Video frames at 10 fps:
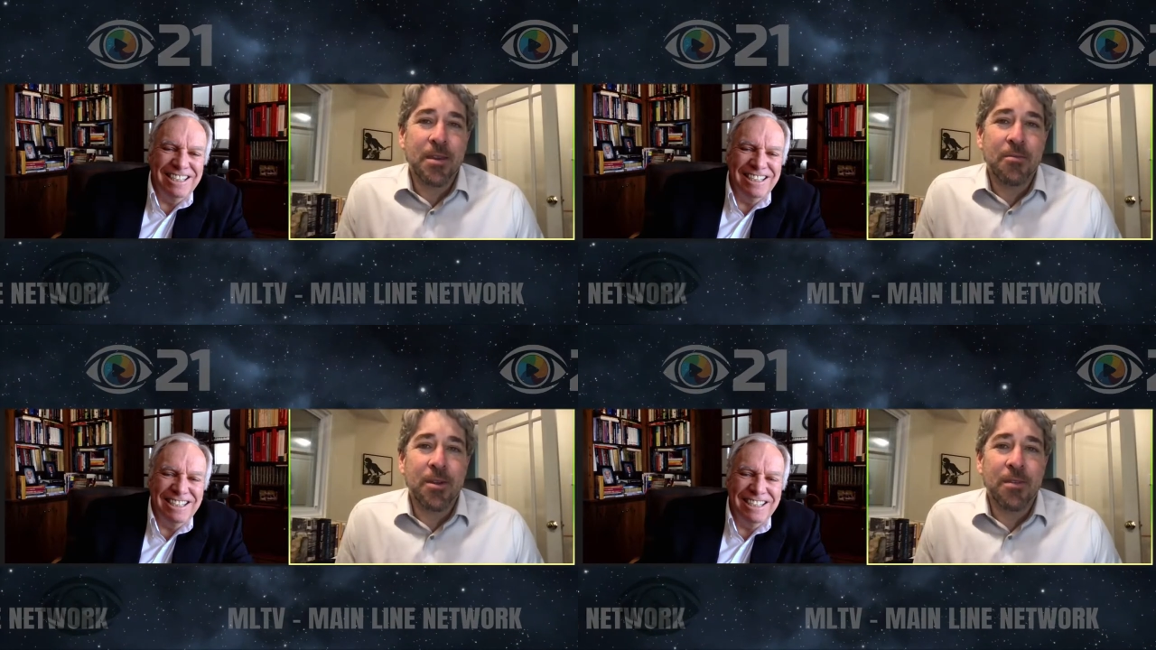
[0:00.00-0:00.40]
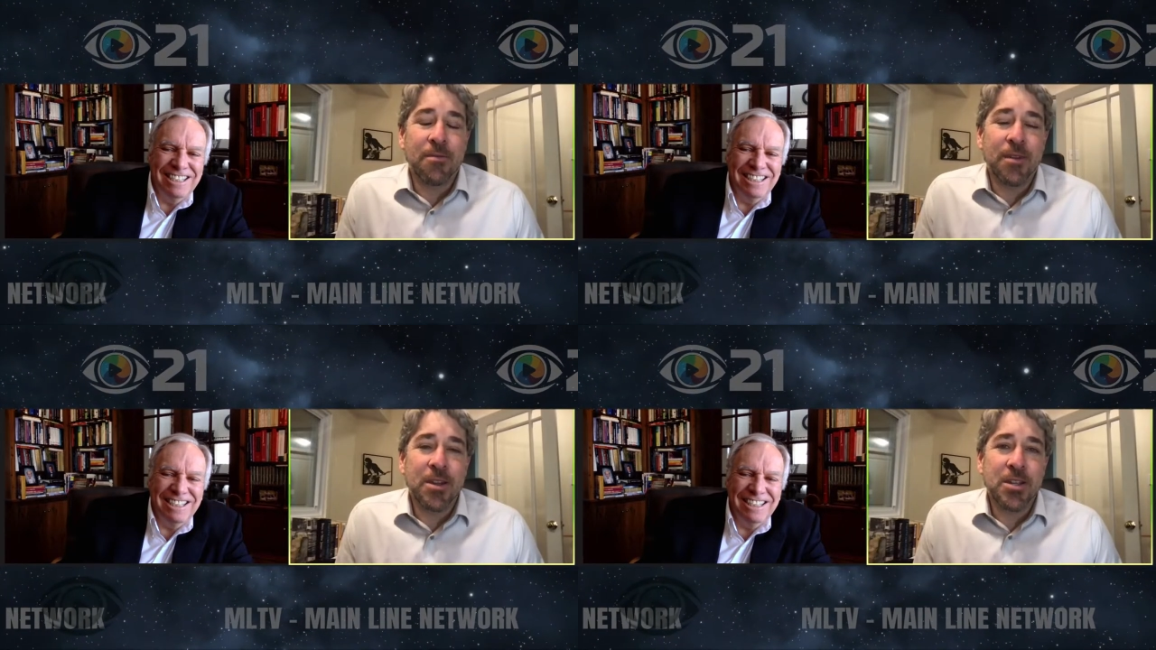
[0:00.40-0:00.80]
Speaker 1: with a
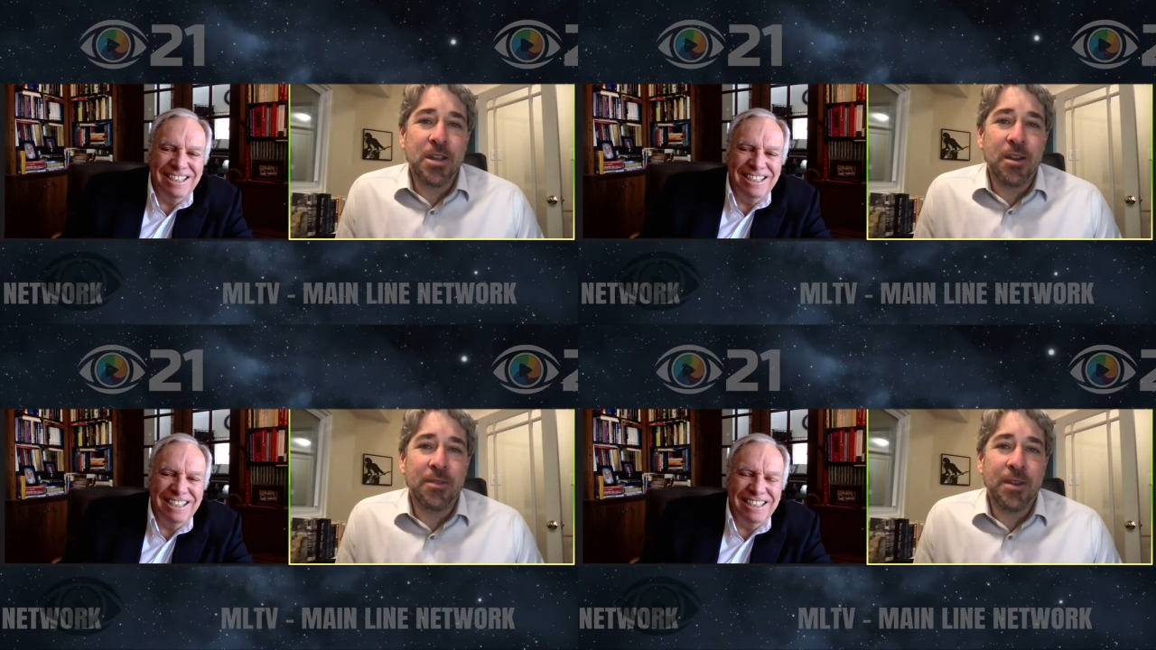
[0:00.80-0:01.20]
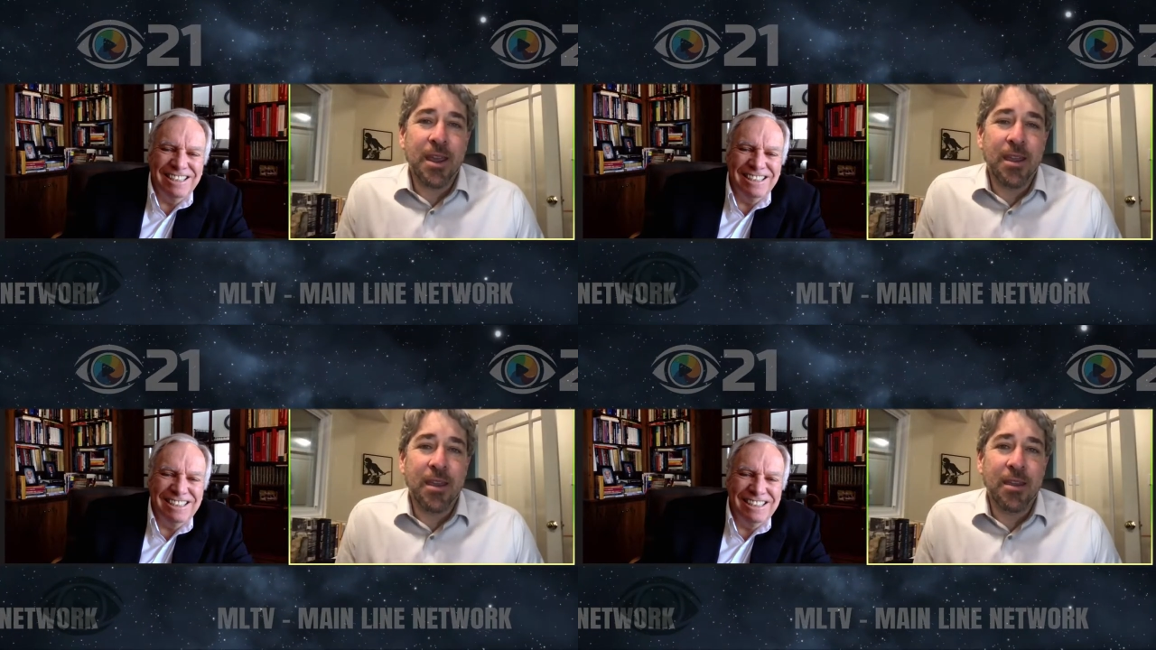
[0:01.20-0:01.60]
vision of
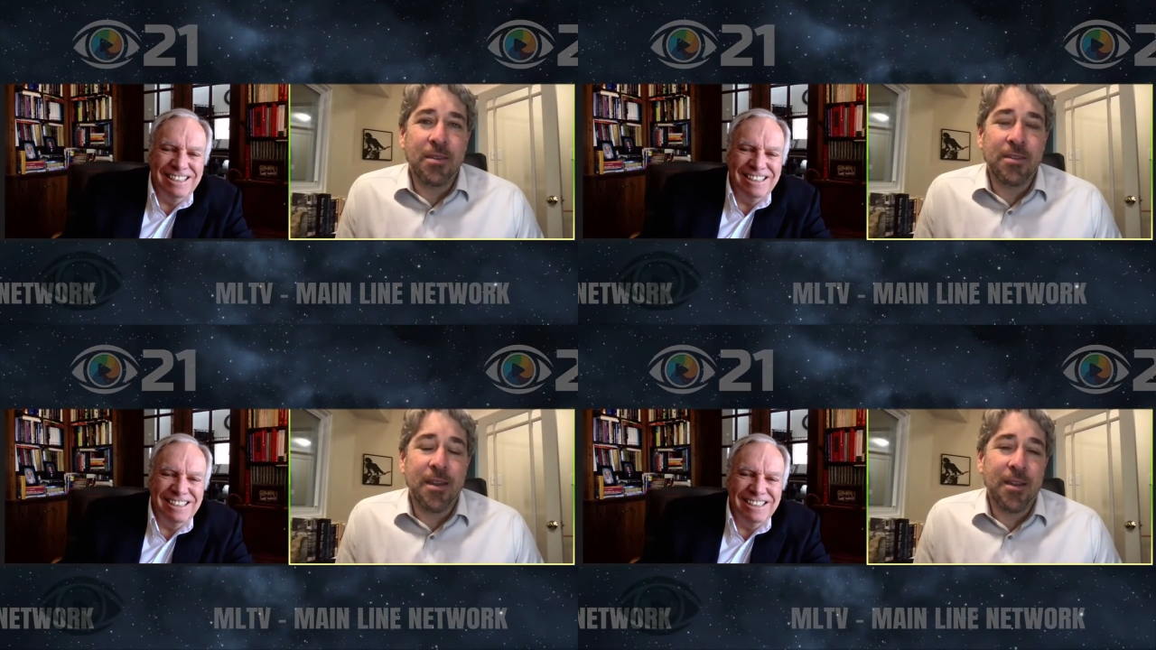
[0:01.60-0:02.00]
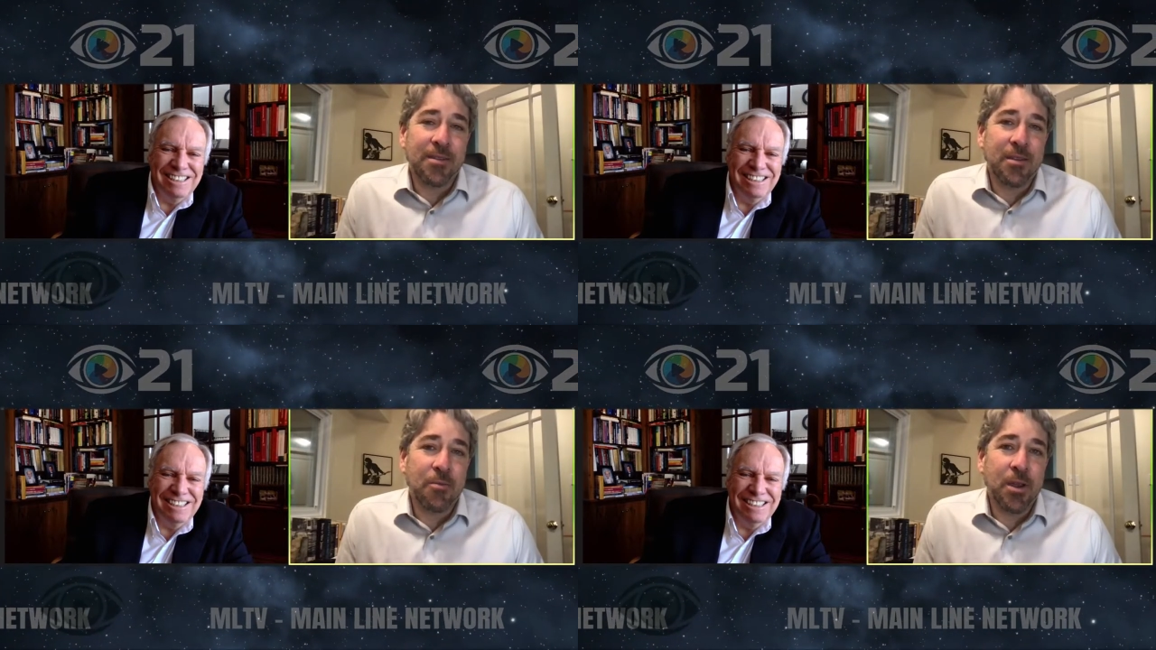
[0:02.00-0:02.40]
taking the science
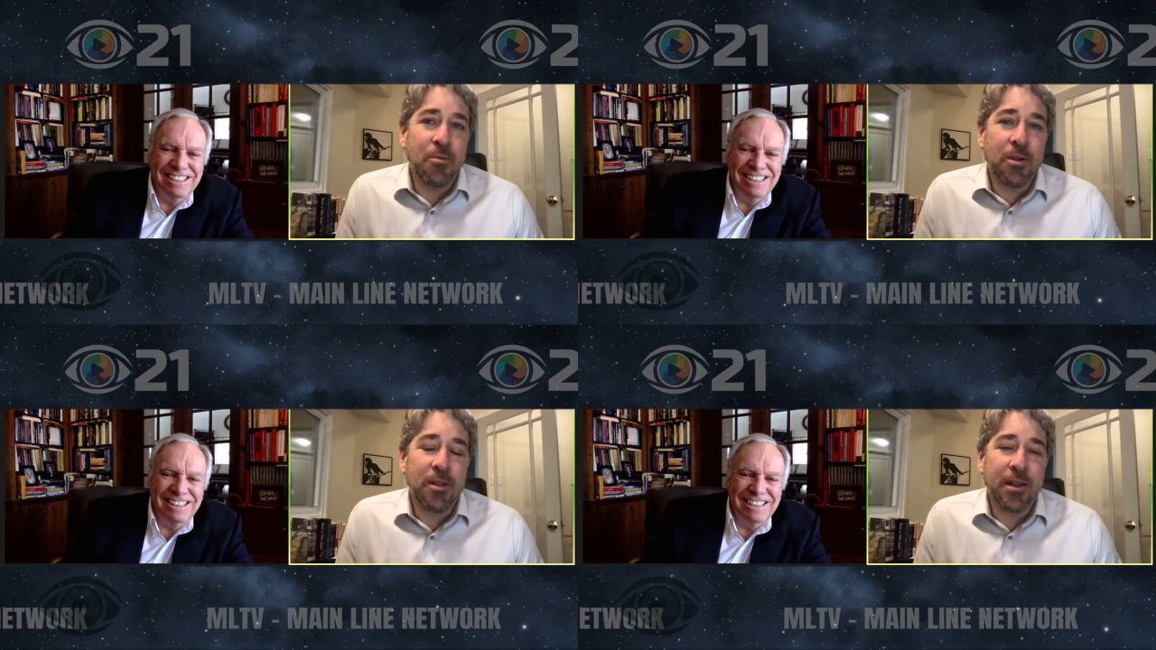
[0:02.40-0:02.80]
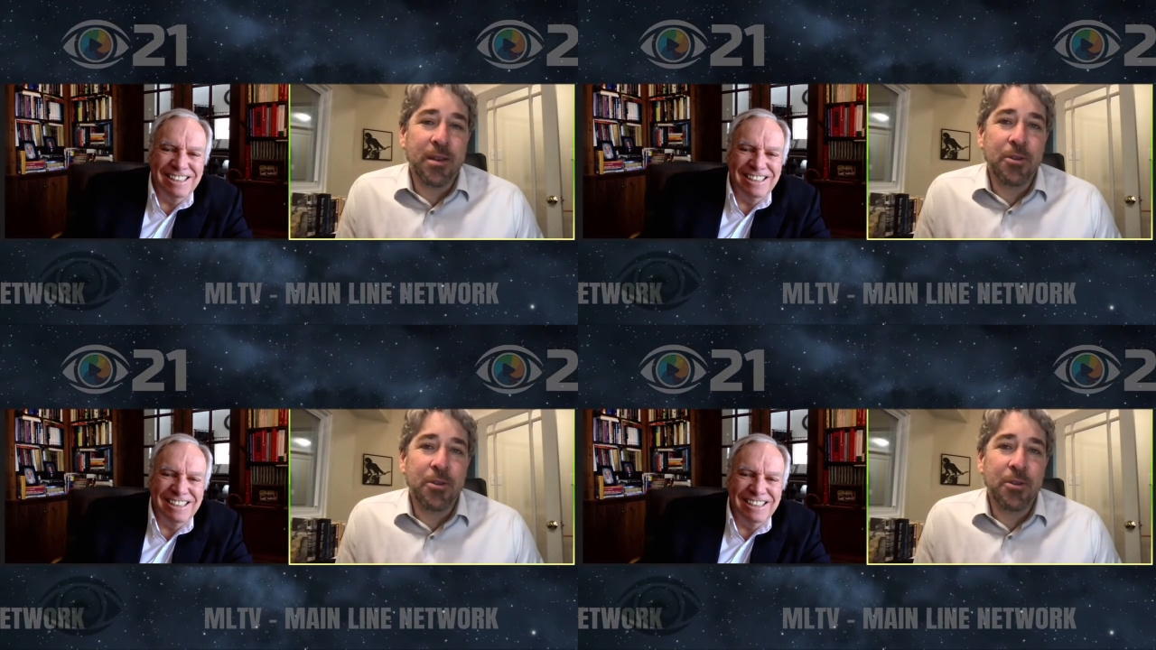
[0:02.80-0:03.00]
that we were collecting,